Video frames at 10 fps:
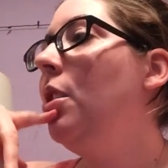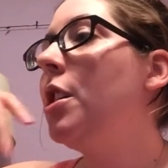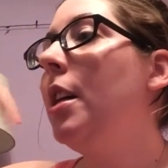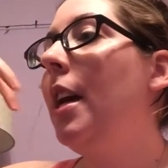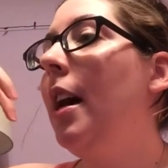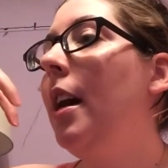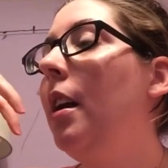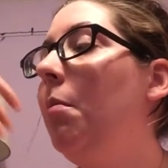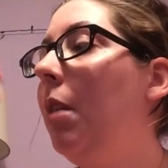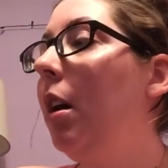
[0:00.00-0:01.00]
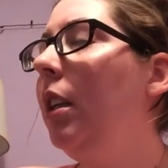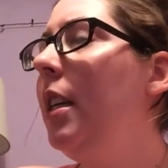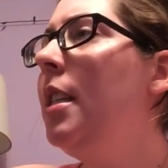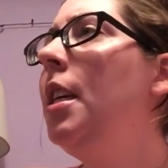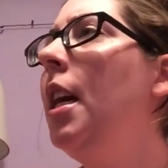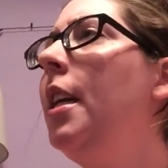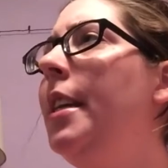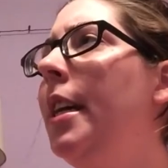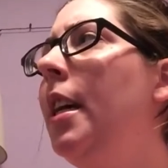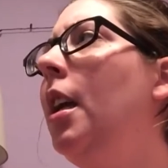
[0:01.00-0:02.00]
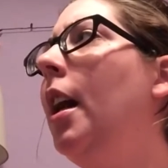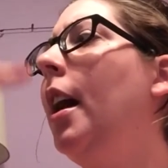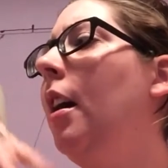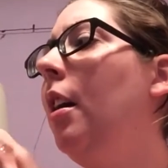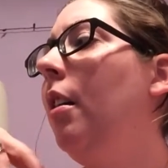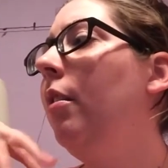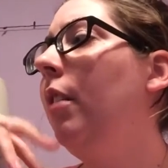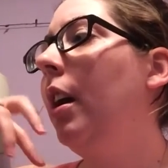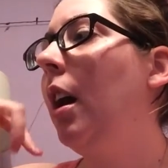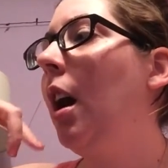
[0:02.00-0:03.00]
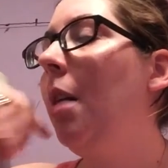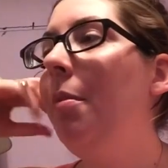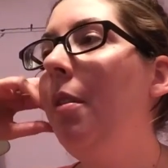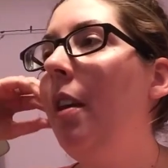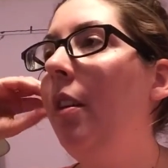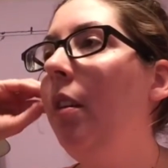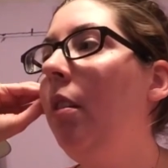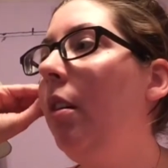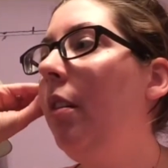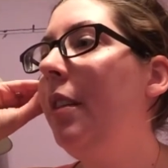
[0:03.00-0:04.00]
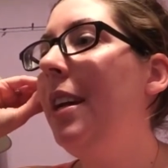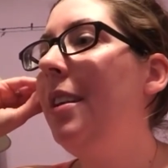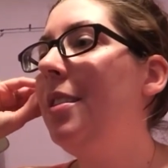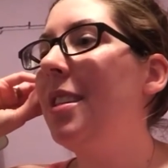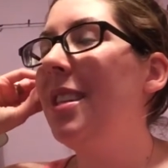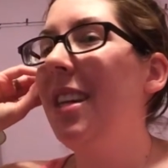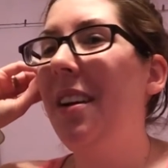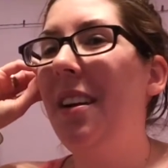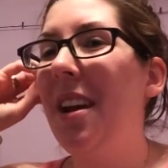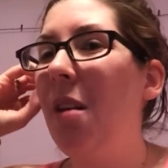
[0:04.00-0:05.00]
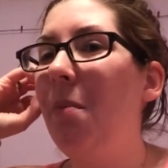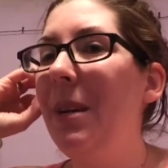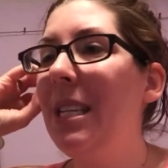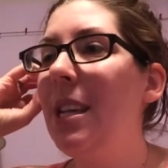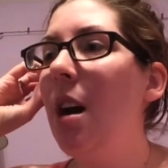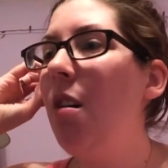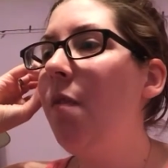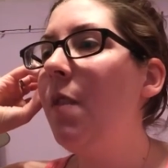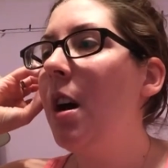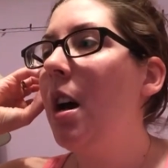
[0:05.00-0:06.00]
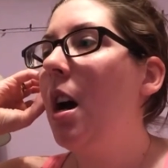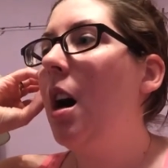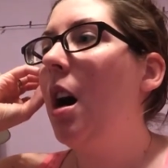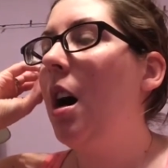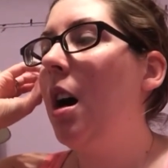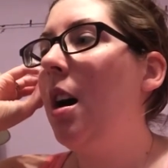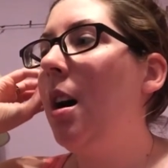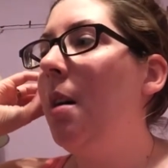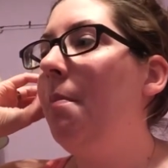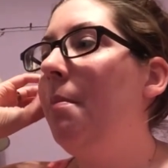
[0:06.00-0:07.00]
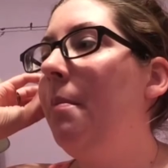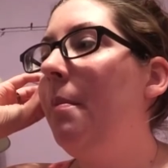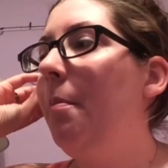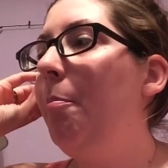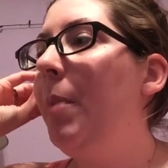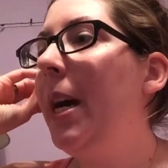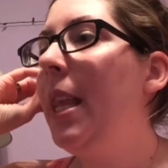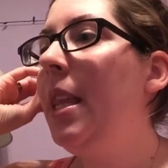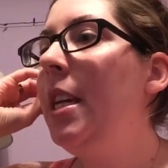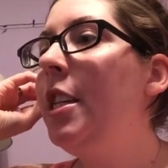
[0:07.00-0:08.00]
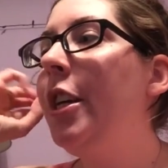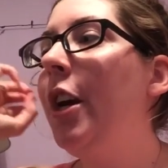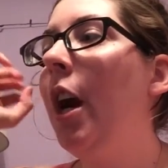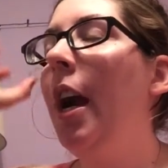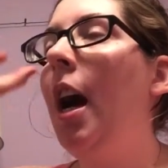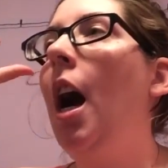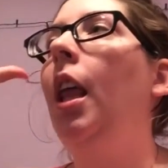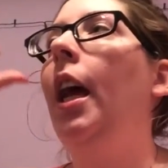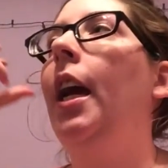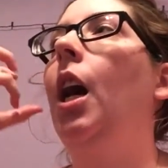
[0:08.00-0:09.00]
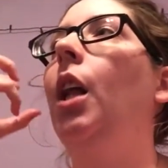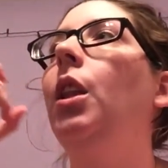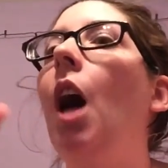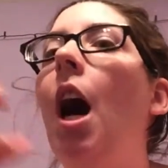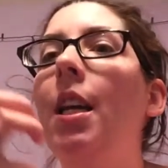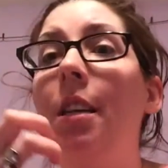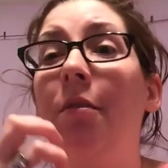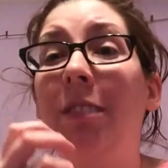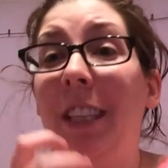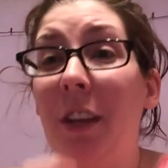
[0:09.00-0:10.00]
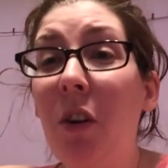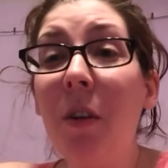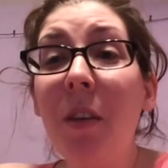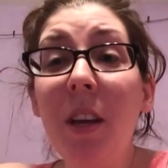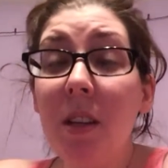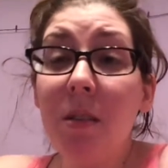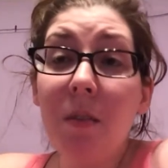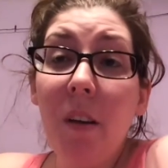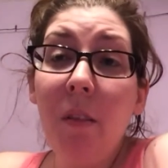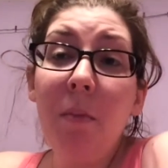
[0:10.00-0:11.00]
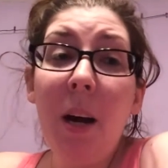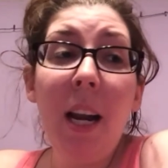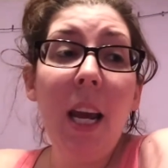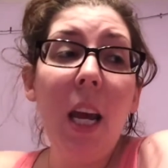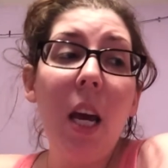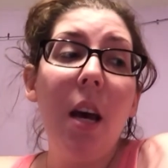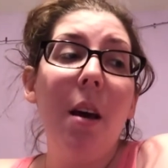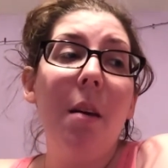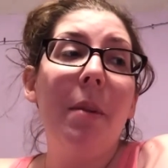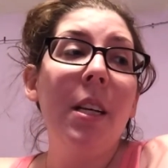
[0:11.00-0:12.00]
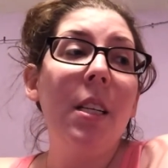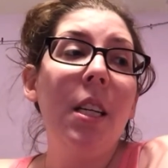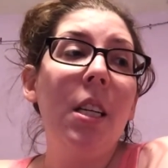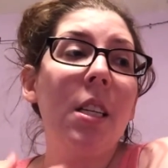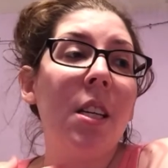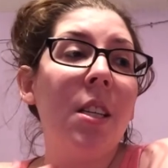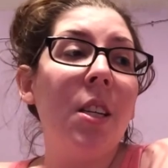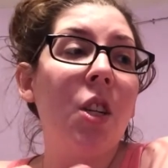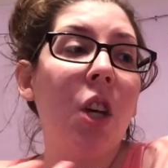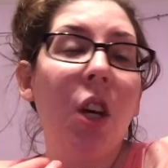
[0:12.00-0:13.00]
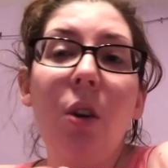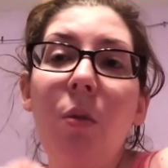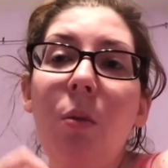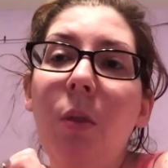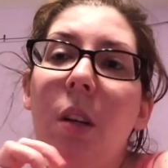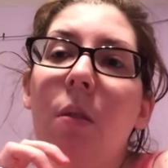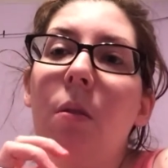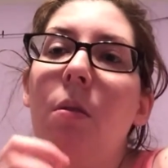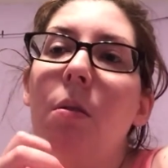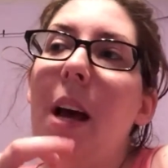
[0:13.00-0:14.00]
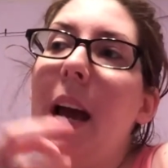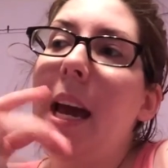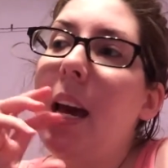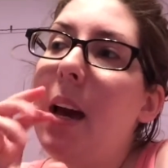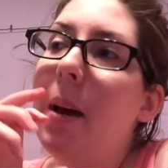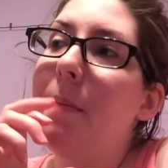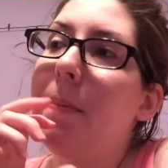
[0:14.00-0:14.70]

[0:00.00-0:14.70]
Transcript: usually I get, Lindsay I did, I got her like a couple other little things just because I couldn't help myself. Um, but this year I got like lots of little things for everybody, because they just had such cute little like